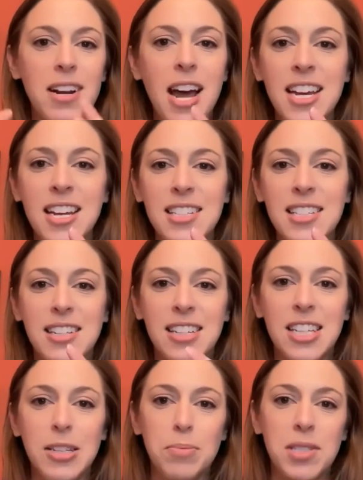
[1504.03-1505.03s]
nice
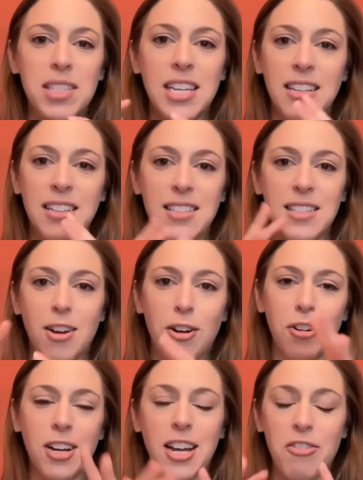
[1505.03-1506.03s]
and keeps things
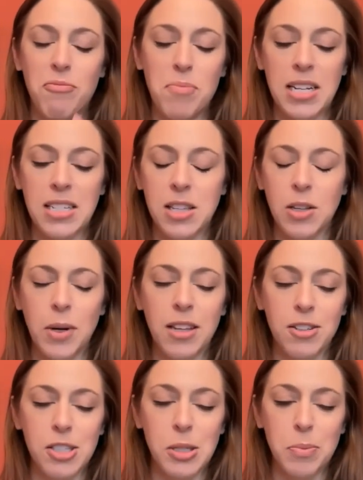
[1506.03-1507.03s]
all kind of mixed the way
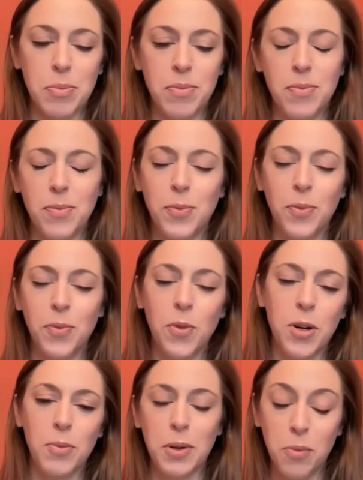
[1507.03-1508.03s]

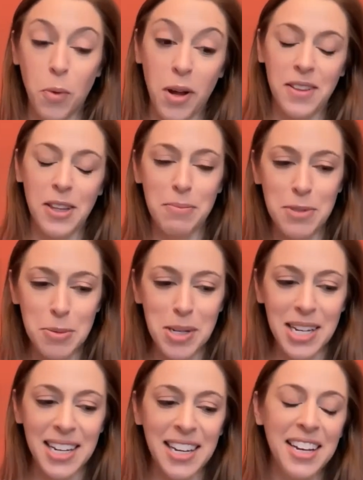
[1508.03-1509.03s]
one would want them to
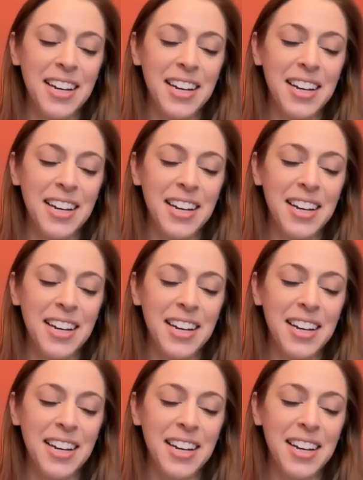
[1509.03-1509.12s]
be.